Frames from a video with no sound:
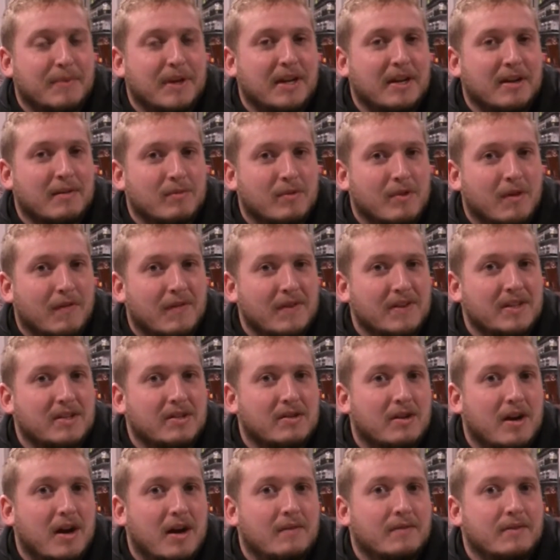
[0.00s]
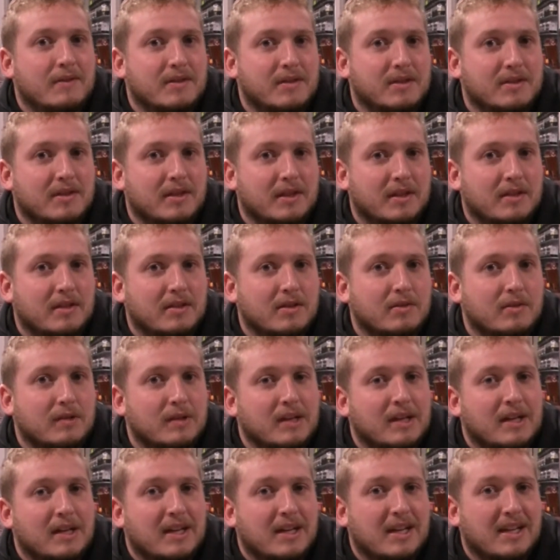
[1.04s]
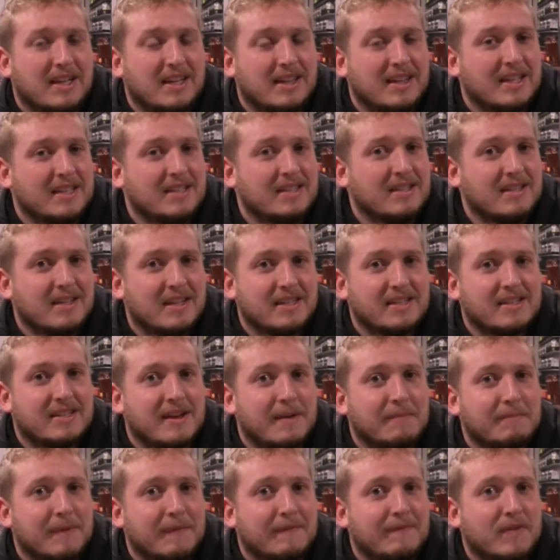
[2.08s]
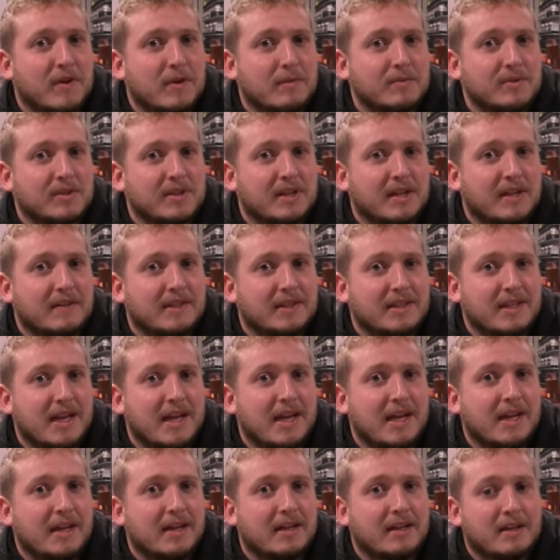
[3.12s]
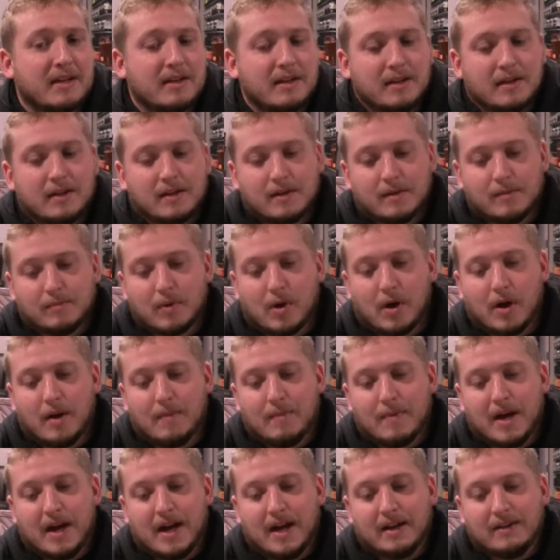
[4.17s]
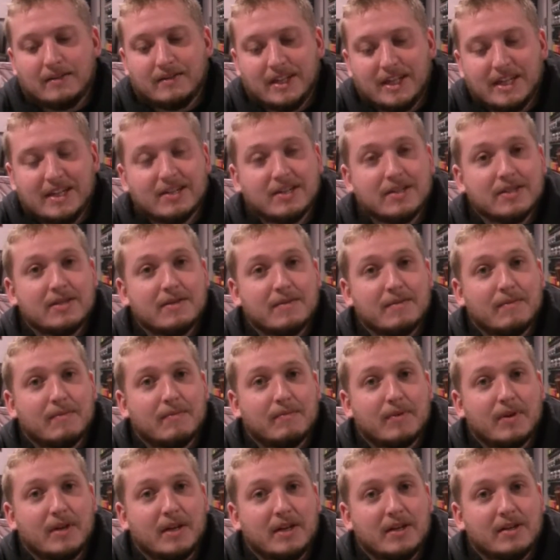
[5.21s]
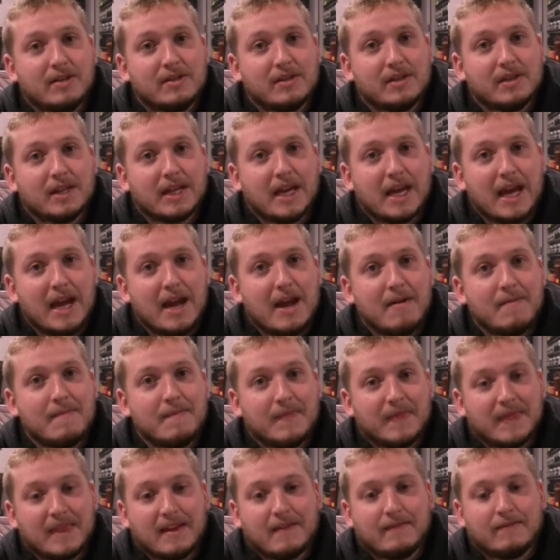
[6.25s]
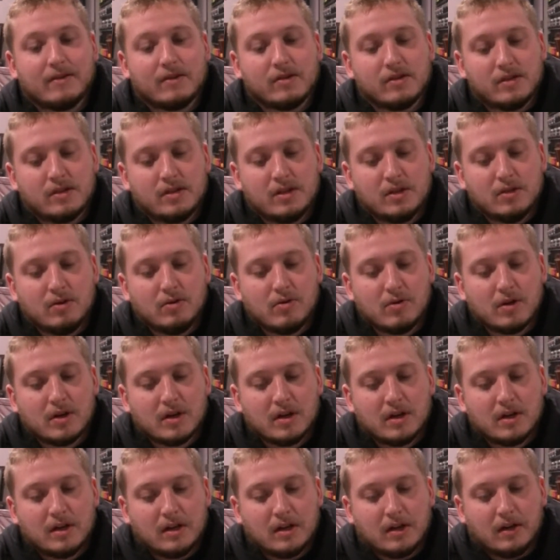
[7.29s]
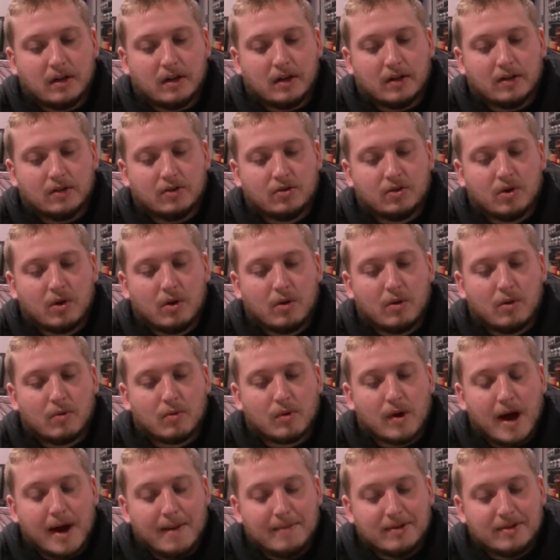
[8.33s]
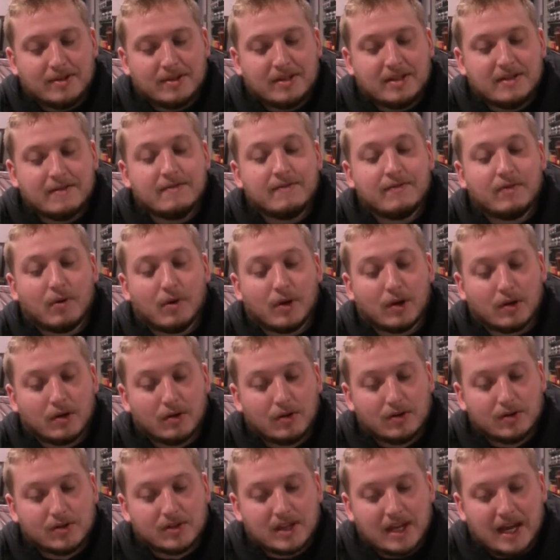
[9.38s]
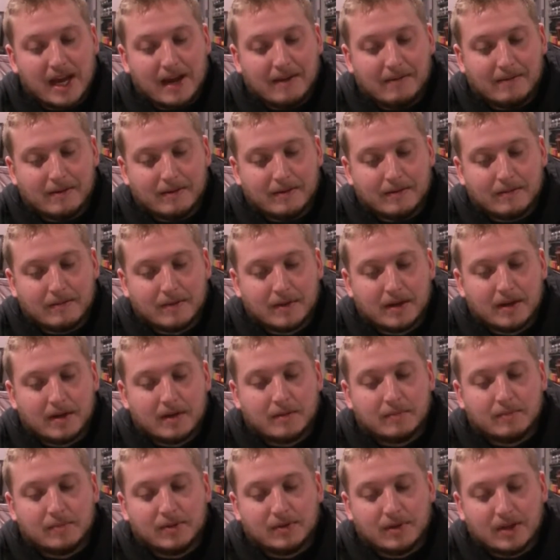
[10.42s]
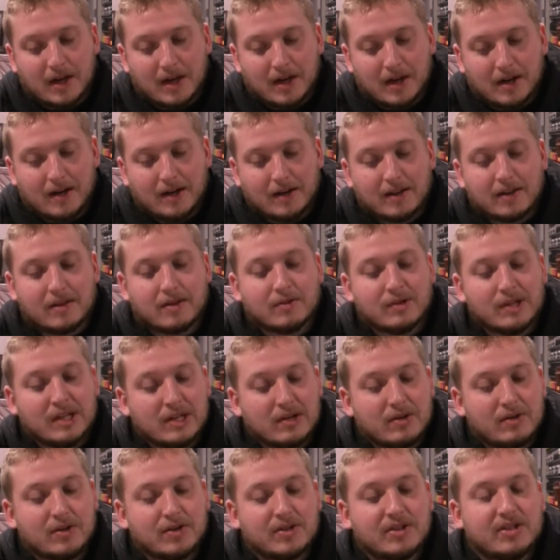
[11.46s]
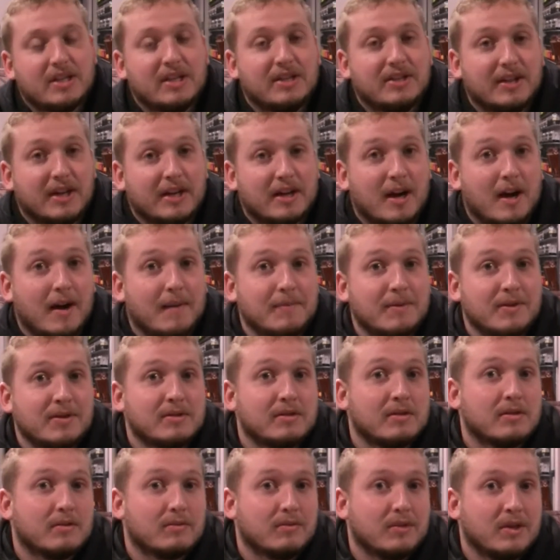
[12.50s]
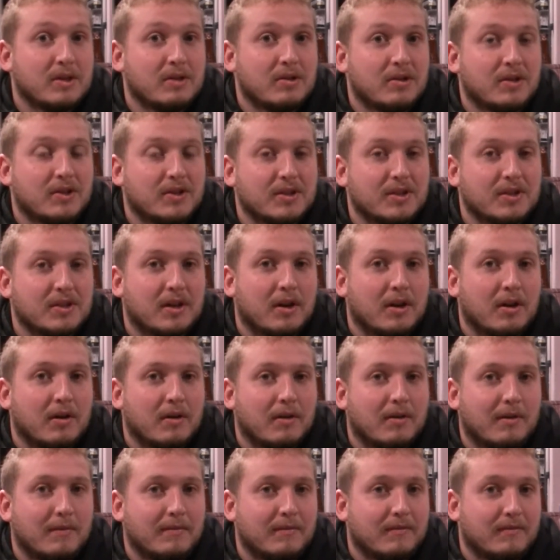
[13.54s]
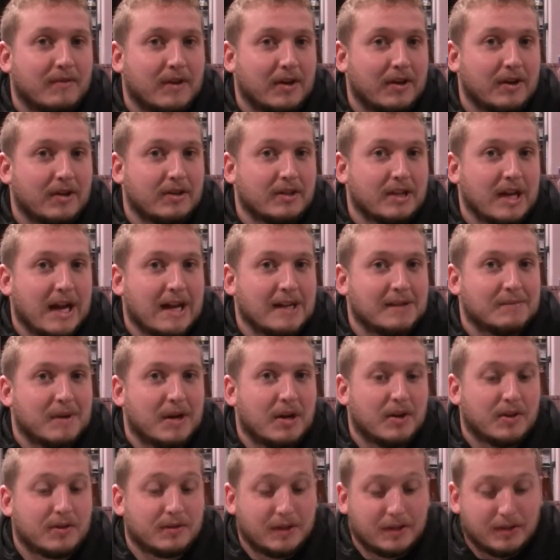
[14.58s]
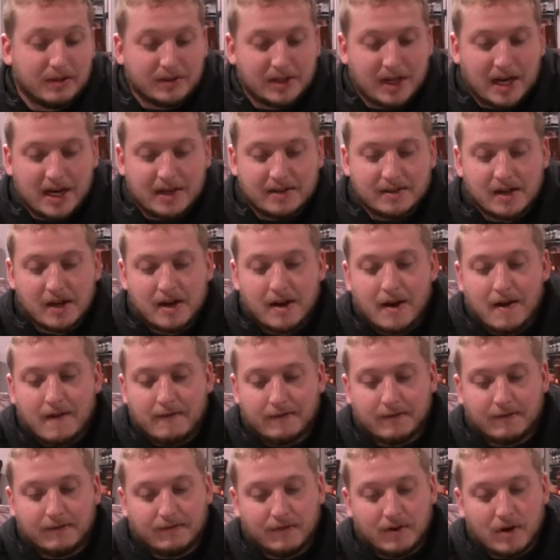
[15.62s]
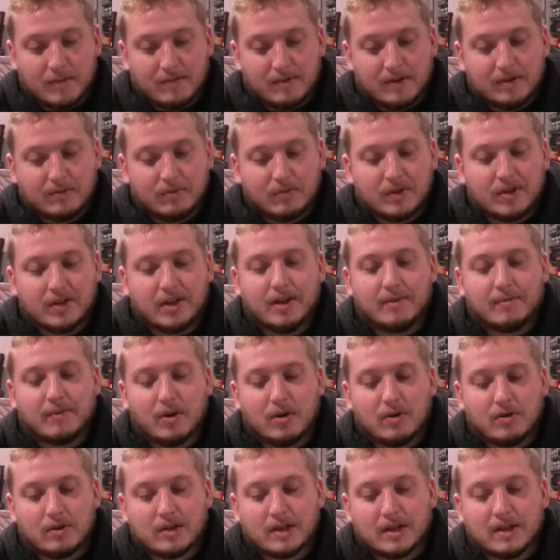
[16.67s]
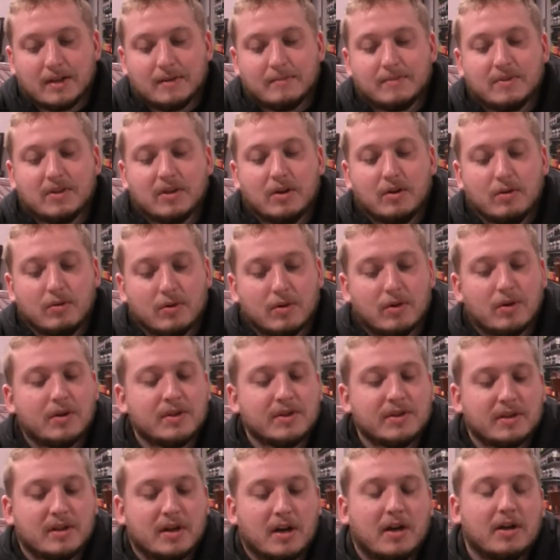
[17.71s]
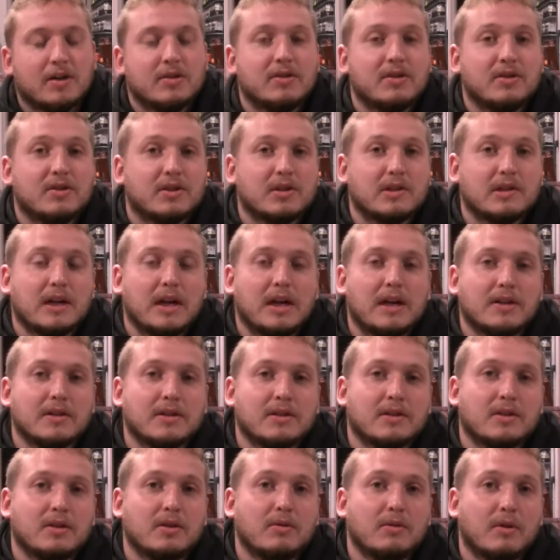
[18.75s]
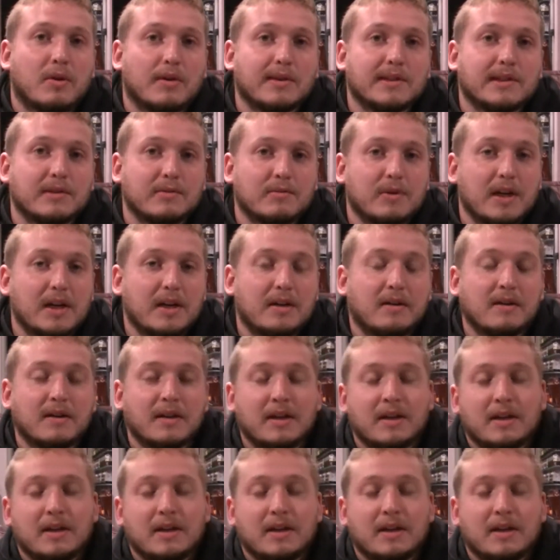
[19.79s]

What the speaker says: bigger, more physical offenses like Duke. I think that's the next step that Furman's going to have to take. But my players of the game for Duke are Joe Robertson, 4 goals, Cameron Boudar, 3 goals, CJ Carpenter, 3 goals, so I mean, very good games by all 3 of those guys. For Furman, William Holcomb, 2 goals, Carson Sorrells, 2 goals as well.